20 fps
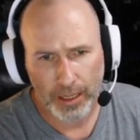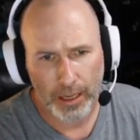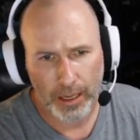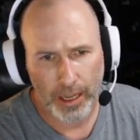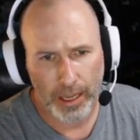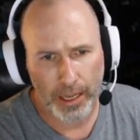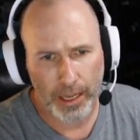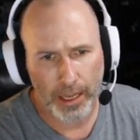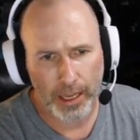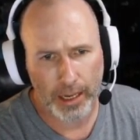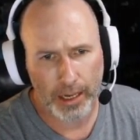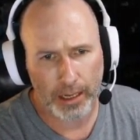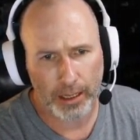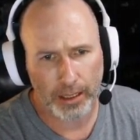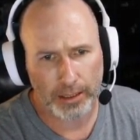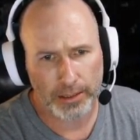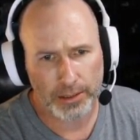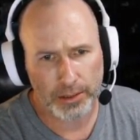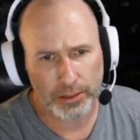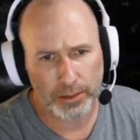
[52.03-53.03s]
And
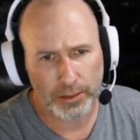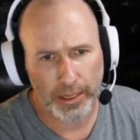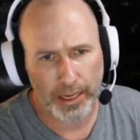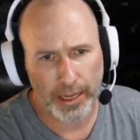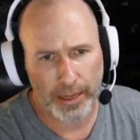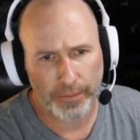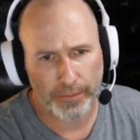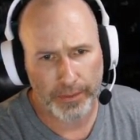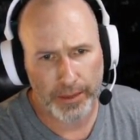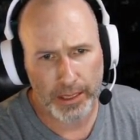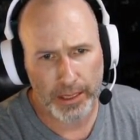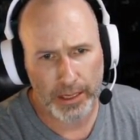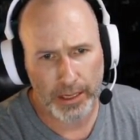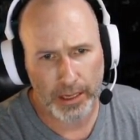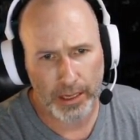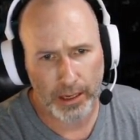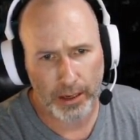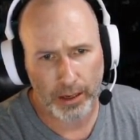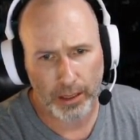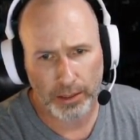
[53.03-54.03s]
let's look at the
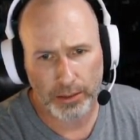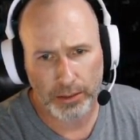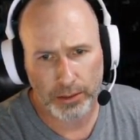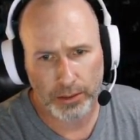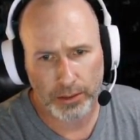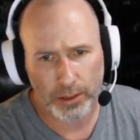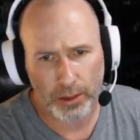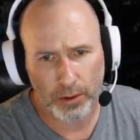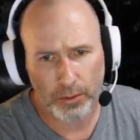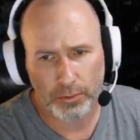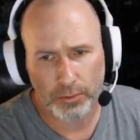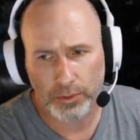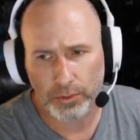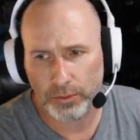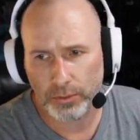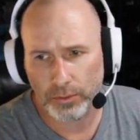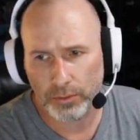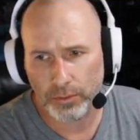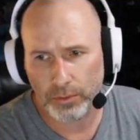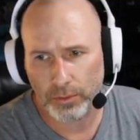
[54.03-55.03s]

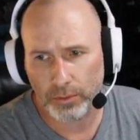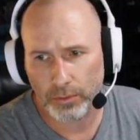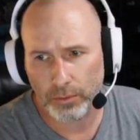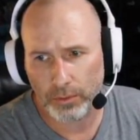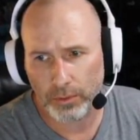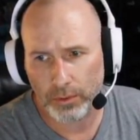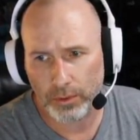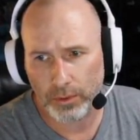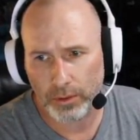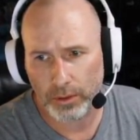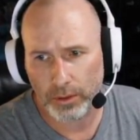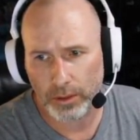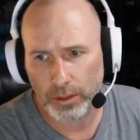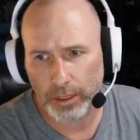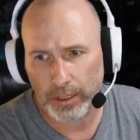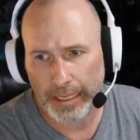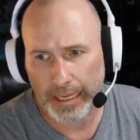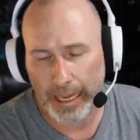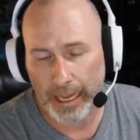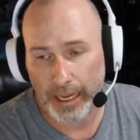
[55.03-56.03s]
total
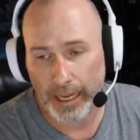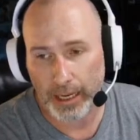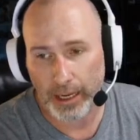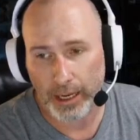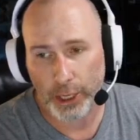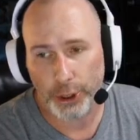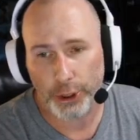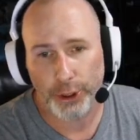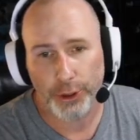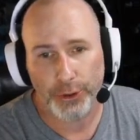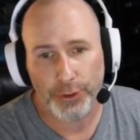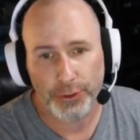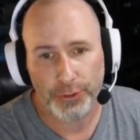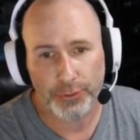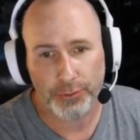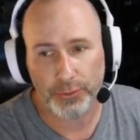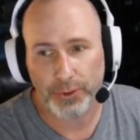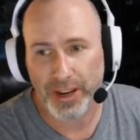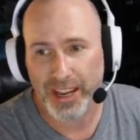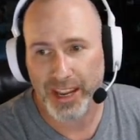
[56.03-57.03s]
gain.
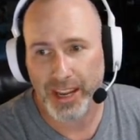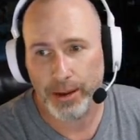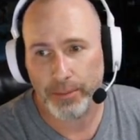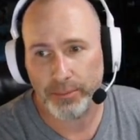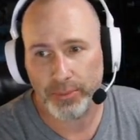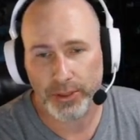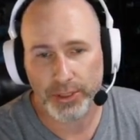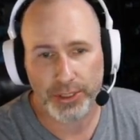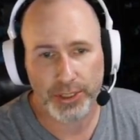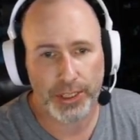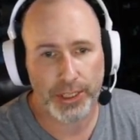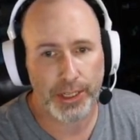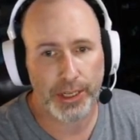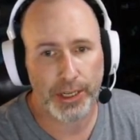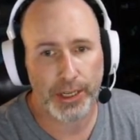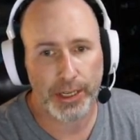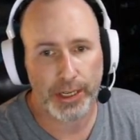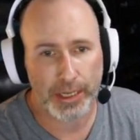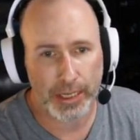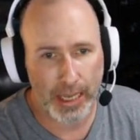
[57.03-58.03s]
3%
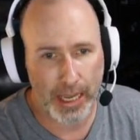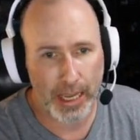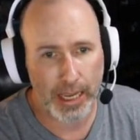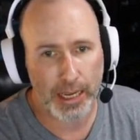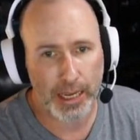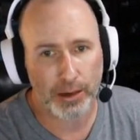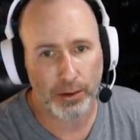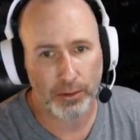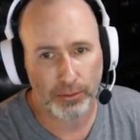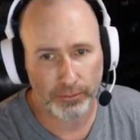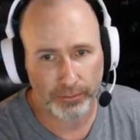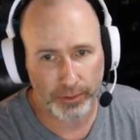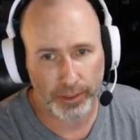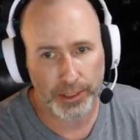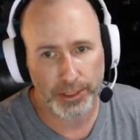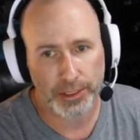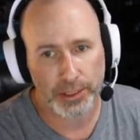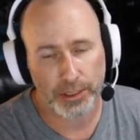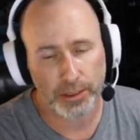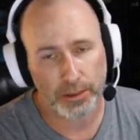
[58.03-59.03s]
gain on
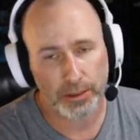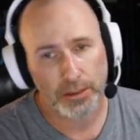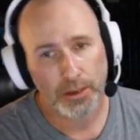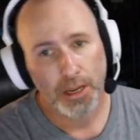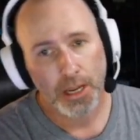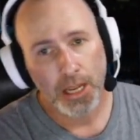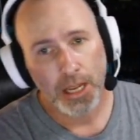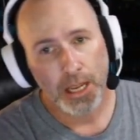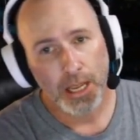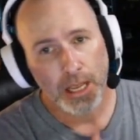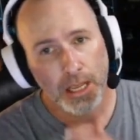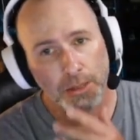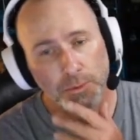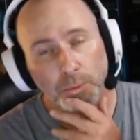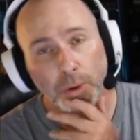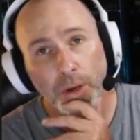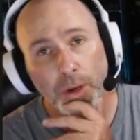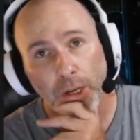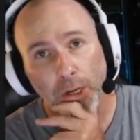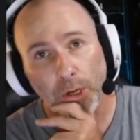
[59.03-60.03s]
Flesh Eaters. It's
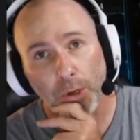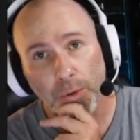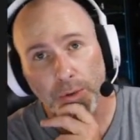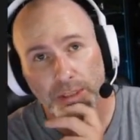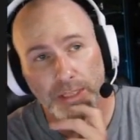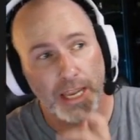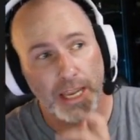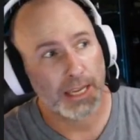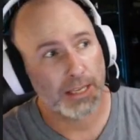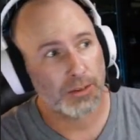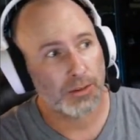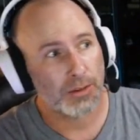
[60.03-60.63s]
one of the lowest gains